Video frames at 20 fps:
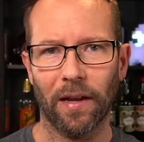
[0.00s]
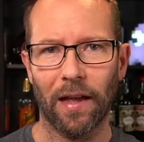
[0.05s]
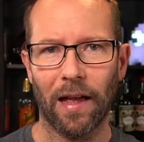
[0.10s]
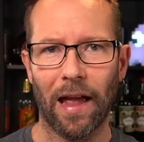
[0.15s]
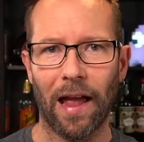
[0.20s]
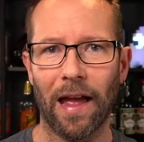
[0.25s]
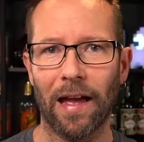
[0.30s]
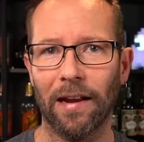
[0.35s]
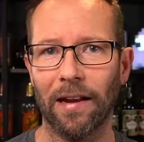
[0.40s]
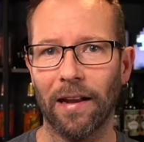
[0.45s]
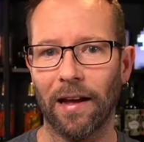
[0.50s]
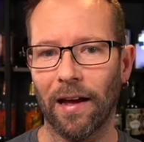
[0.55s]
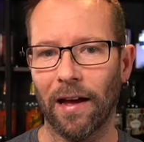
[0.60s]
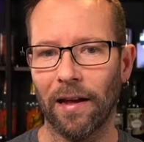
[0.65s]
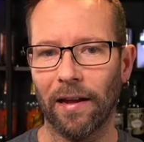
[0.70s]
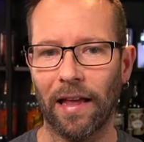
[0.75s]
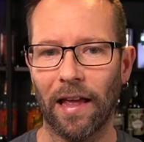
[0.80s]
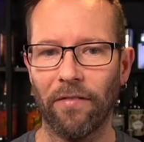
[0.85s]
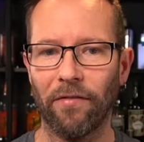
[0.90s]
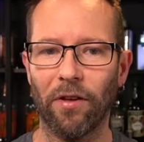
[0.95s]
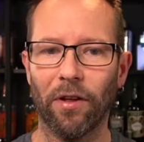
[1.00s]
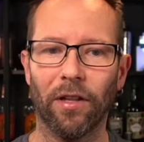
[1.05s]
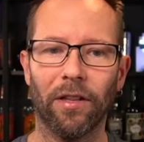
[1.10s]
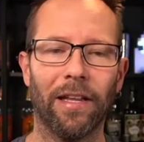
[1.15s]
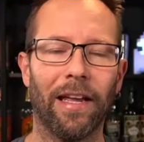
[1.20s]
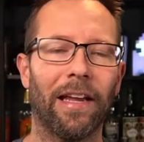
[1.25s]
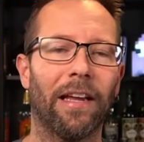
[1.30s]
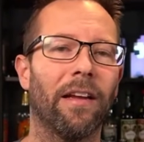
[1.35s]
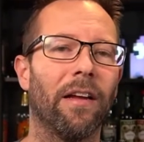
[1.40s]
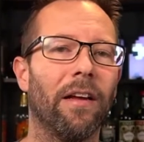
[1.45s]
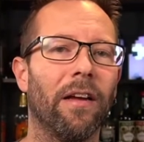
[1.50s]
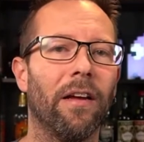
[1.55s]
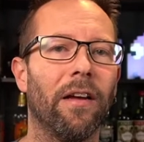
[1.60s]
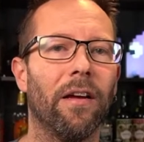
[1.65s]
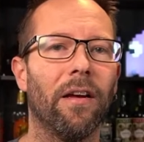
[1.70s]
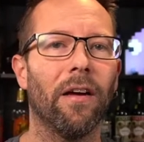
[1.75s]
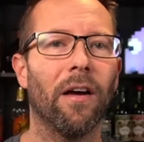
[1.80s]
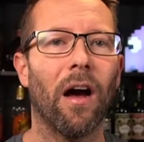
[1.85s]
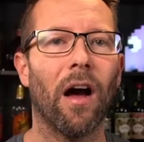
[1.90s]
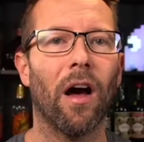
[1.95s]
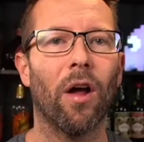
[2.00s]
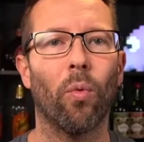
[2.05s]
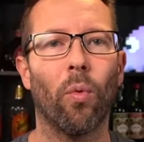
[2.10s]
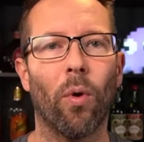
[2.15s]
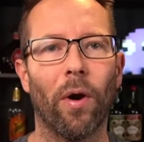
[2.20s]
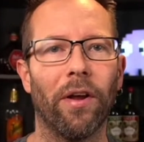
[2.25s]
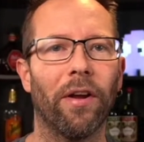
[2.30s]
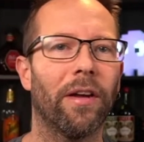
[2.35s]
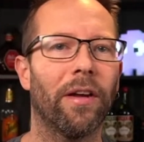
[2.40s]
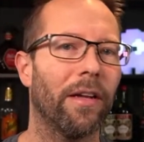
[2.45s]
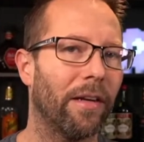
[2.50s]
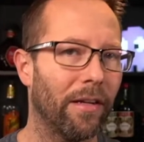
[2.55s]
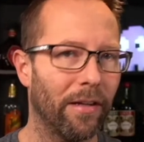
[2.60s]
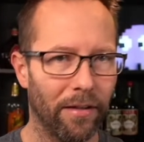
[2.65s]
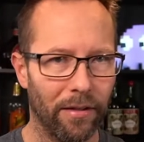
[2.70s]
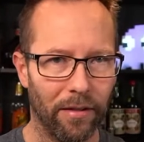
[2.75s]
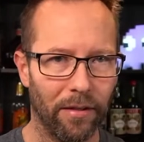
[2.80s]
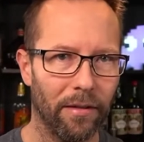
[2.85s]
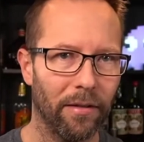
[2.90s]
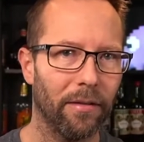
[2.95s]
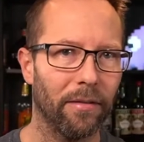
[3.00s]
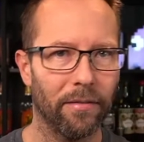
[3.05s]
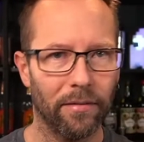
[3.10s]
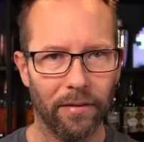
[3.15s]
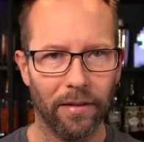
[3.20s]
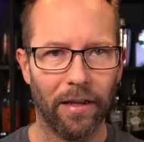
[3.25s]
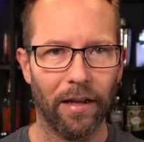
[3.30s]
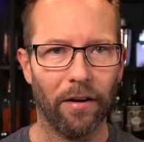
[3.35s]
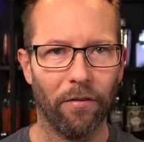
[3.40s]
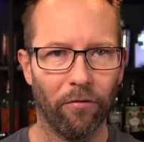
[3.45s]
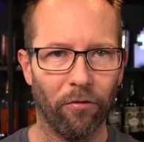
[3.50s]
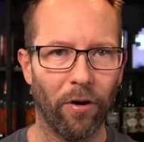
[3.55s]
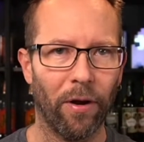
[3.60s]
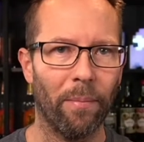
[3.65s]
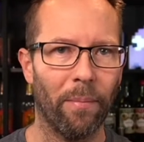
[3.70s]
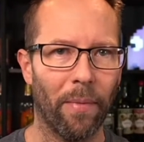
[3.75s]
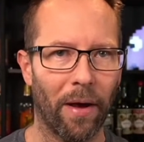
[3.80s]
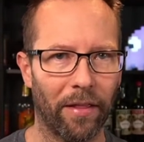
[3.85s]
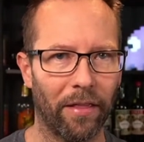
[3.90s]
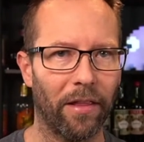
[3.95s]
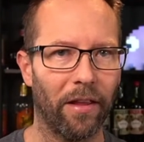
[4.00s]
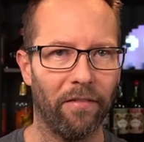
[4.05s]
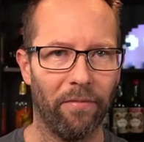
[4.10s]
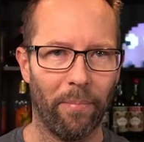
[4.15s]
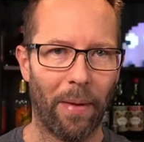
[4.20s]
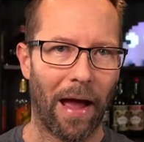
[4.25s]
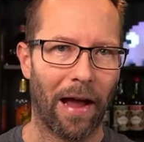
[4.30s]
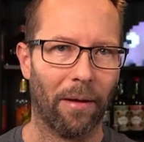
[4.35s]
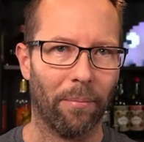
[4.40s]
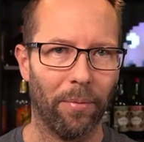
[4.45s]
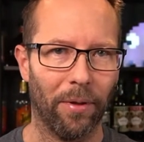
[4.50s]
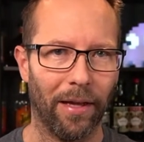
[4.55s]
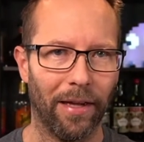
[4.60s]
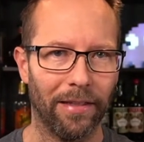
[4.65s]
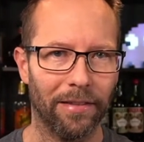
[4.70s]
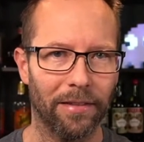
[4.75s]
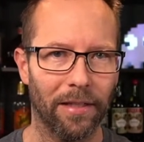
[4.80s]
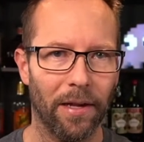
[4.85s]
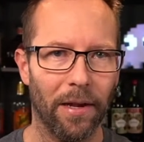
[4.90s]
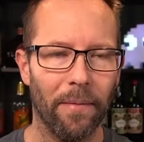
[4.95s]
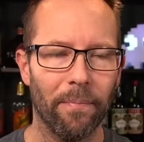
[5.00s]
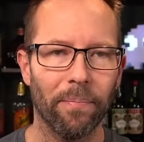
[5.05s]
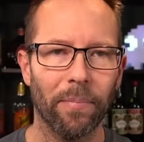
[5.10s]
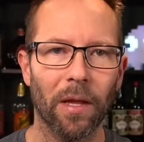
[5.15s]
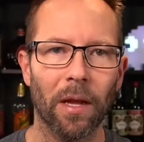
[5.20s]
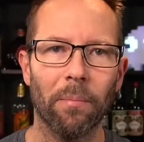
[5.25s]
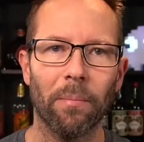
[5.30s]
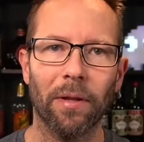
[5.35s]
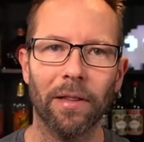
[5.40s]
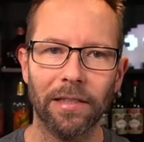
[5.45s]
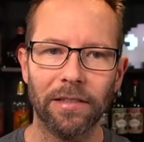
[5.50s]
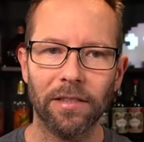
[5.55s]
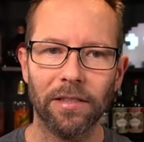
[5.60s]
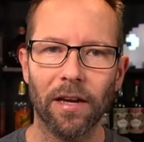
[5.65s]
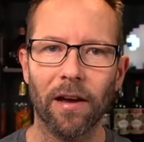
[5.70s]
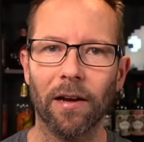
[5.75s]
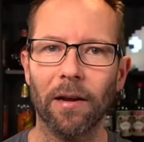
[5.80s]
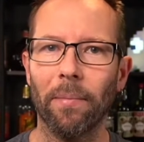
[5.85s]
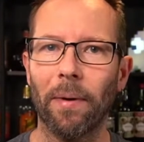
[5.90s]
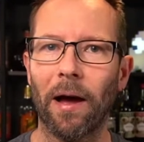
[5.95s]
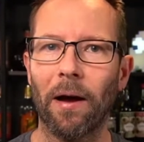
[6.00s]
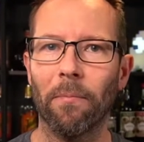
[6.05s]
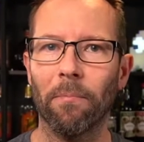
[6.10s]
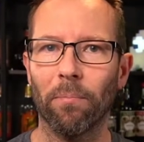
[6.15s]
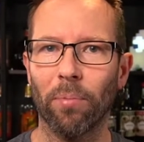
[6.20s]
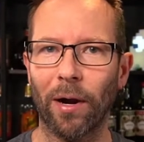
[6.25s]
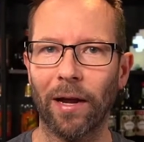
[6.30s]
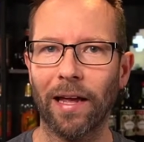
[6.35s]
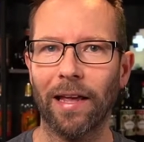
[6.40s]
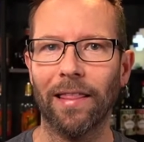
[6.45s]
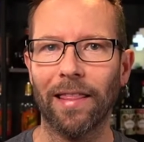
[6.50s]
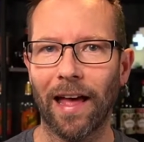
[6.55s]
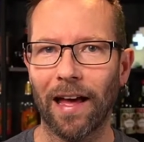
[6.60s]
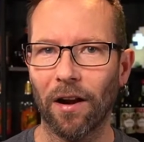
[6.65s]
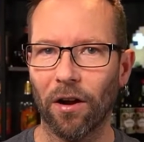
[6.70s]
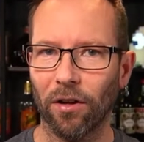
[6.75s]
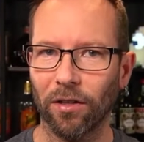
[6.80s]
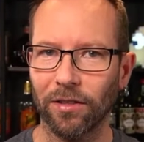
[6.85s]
And I gave you a link on where you could get a free month of Backblaze. But let's talk about bringing that all